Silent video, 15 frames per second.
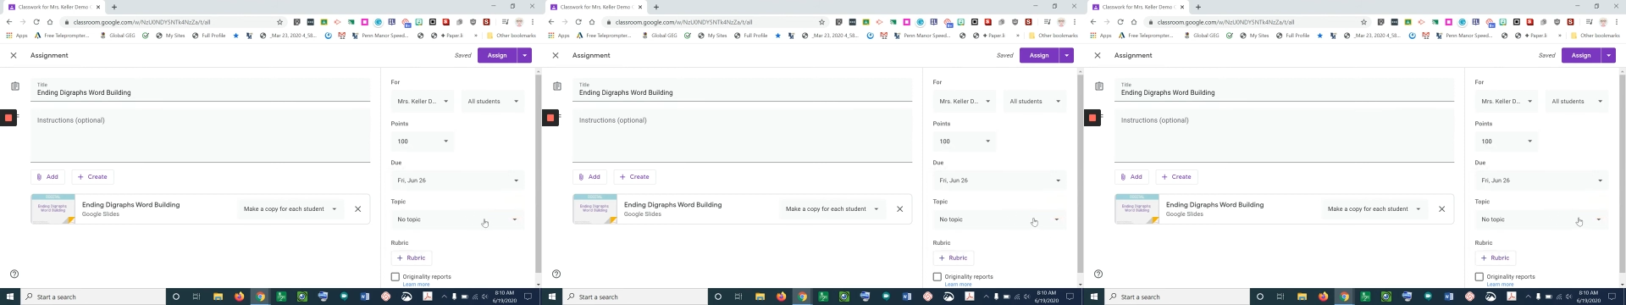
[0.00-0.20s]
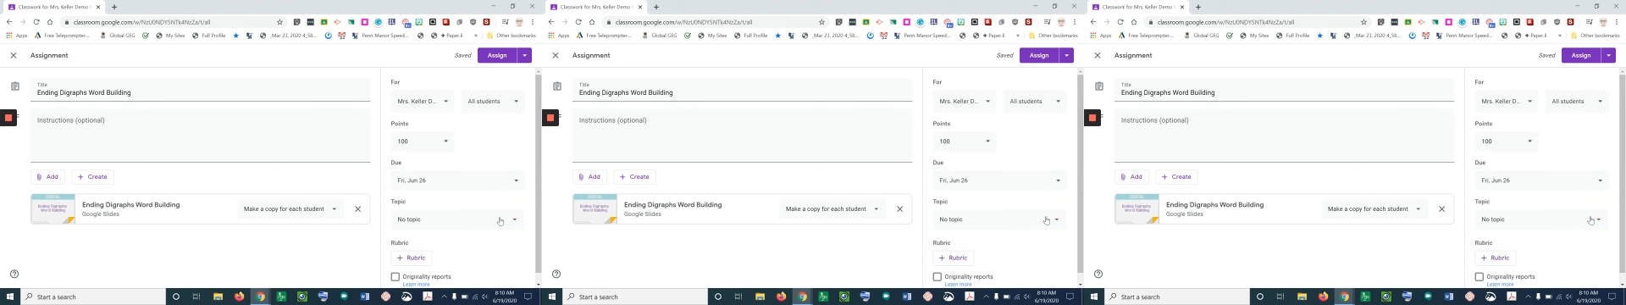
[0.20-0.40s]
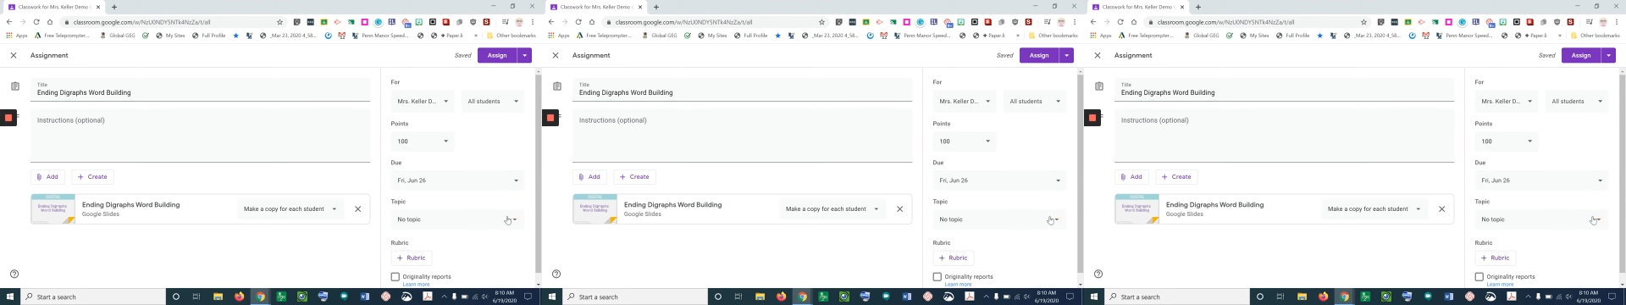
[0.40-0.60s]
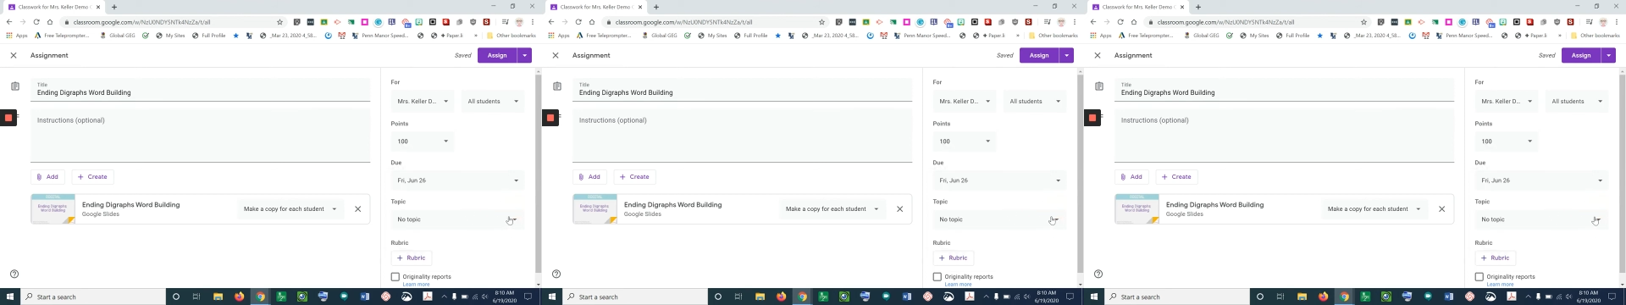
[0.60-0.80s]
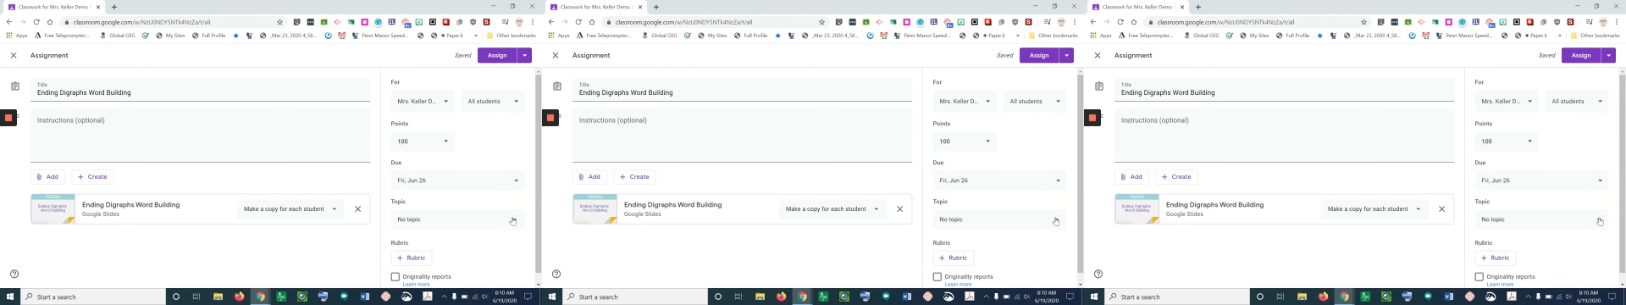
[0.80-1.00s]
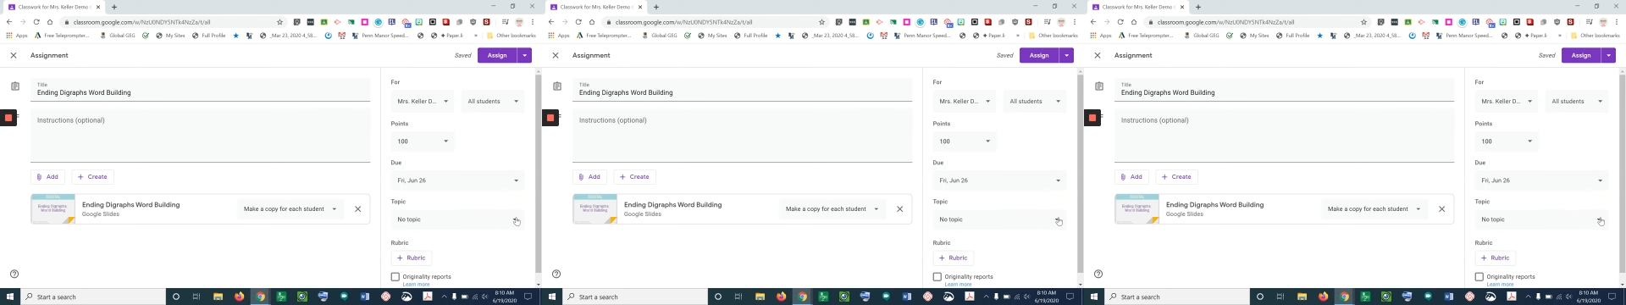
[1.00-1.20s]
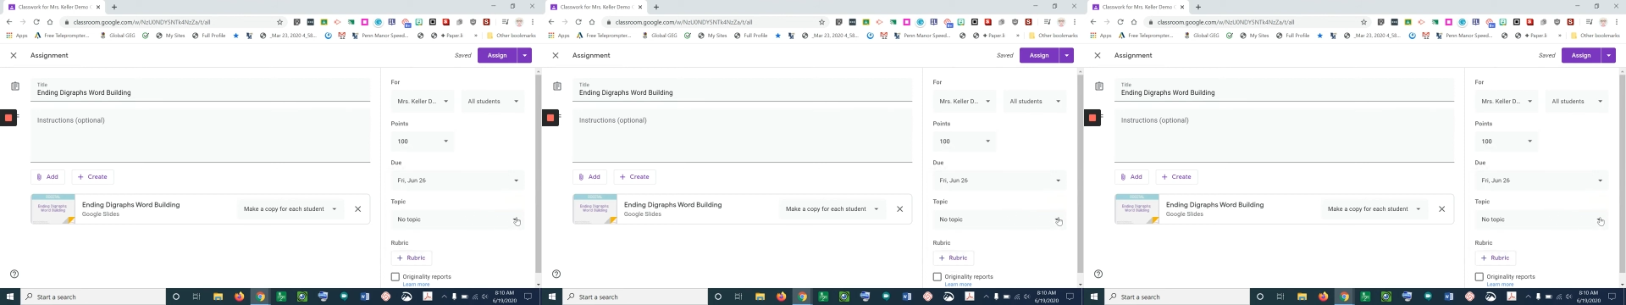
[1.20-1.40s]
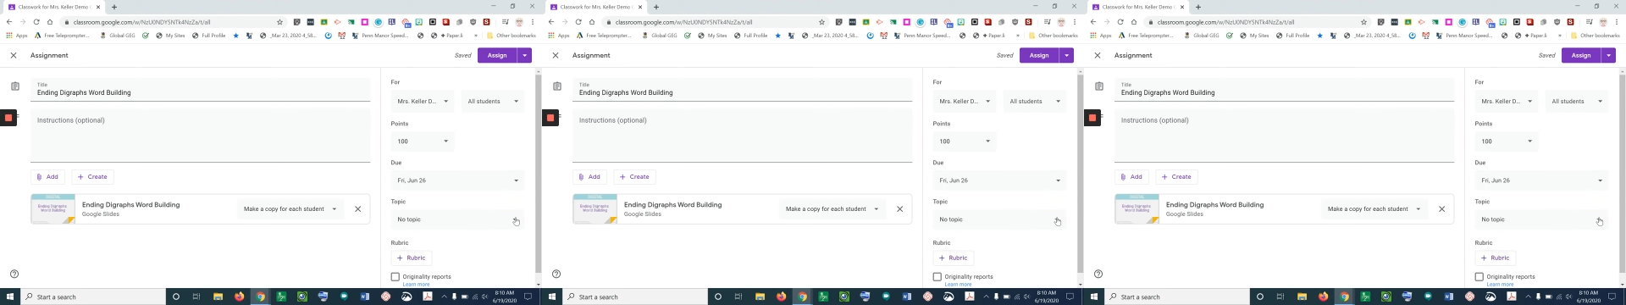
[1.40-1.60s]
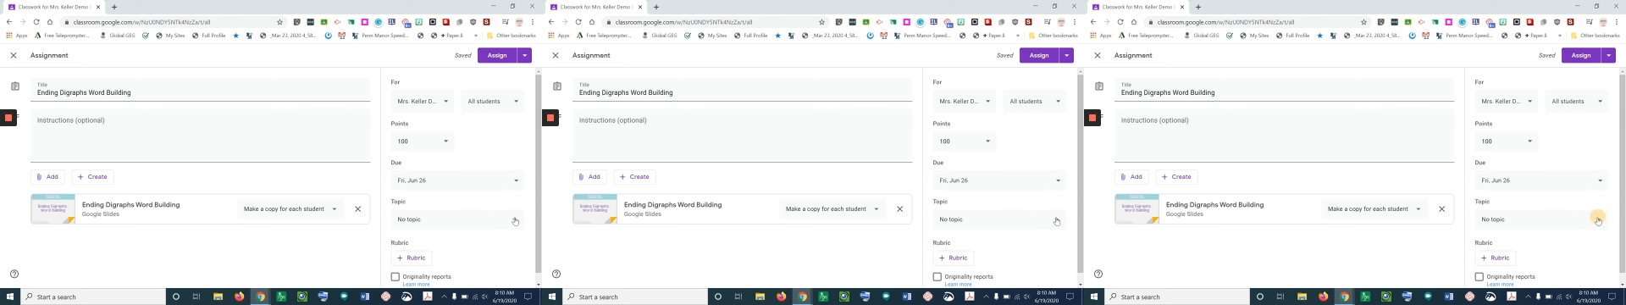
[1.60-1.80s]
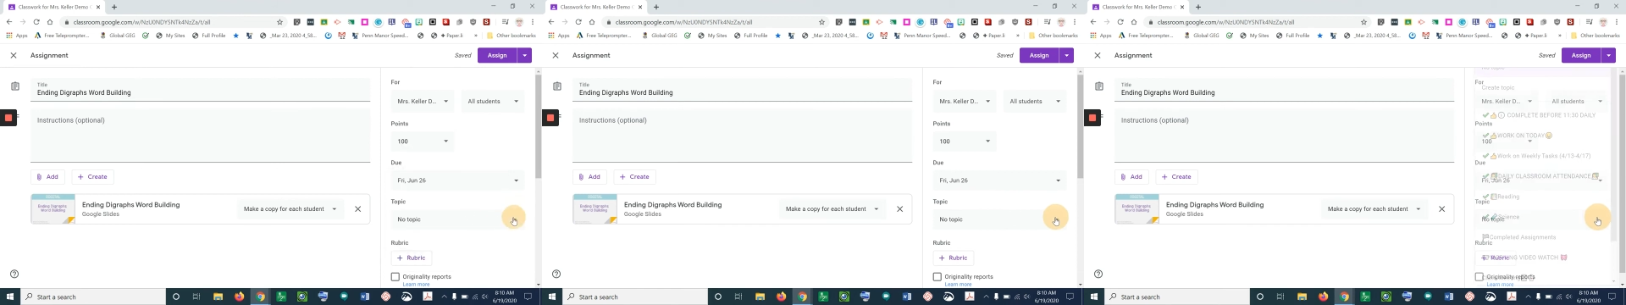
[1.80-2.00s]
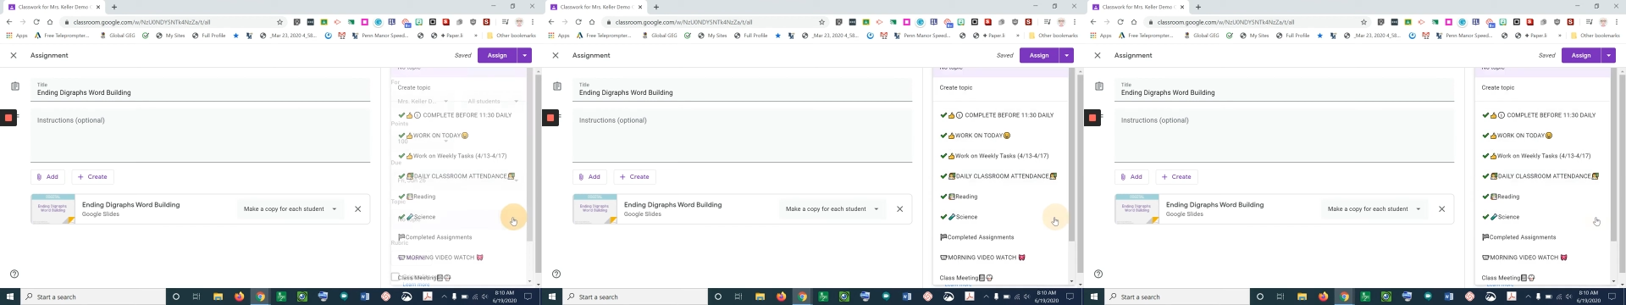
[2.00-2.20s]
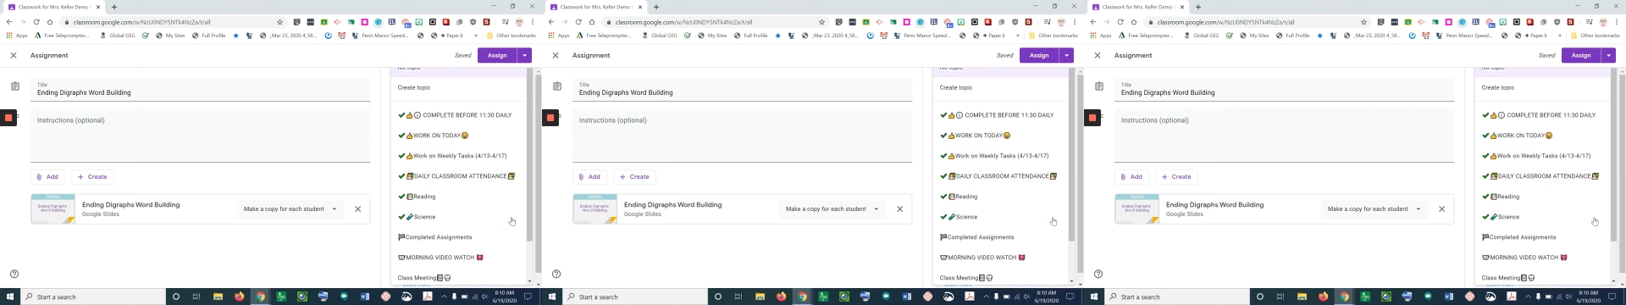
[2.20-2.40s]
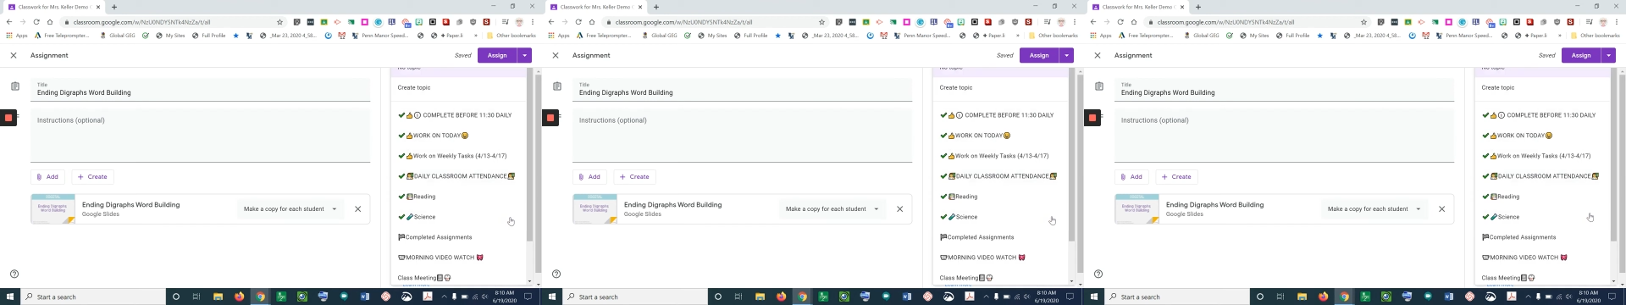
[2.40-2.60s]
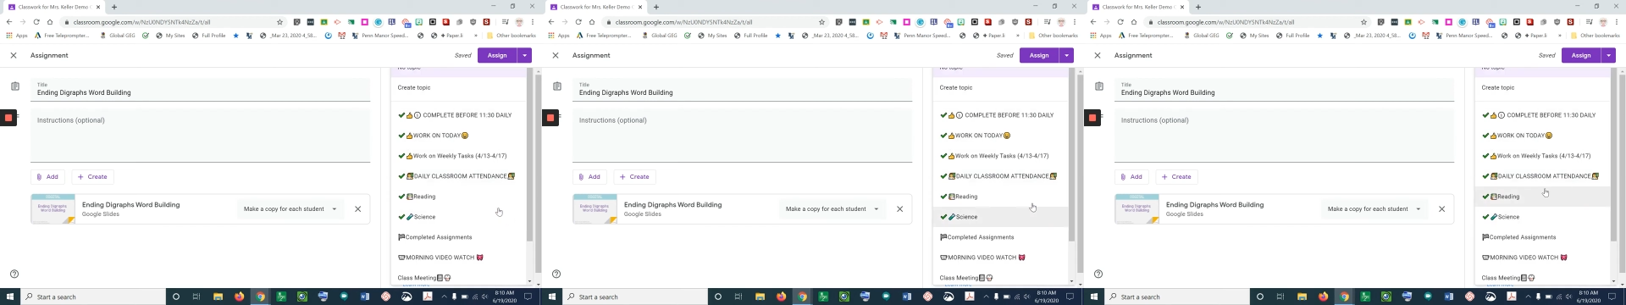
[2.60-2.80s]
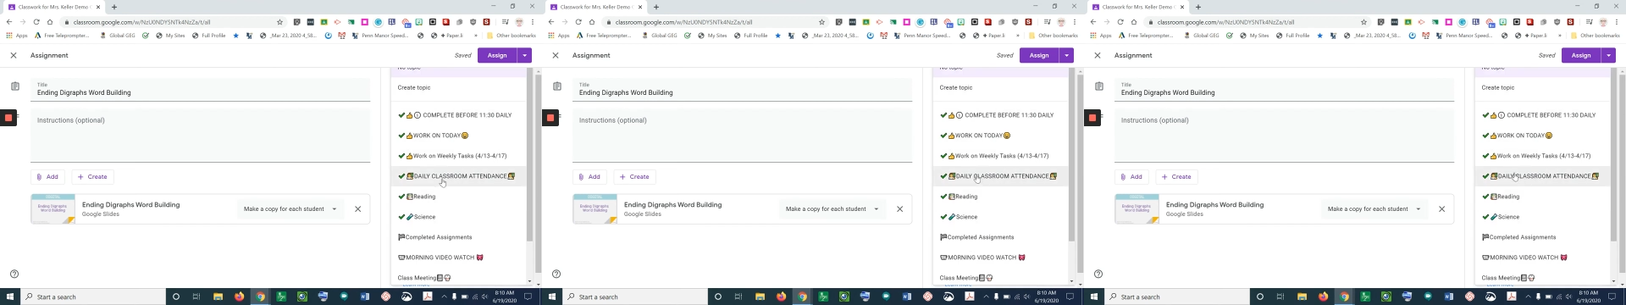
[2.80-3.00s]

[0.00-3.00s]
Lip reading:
Nobody's mouth can be seen.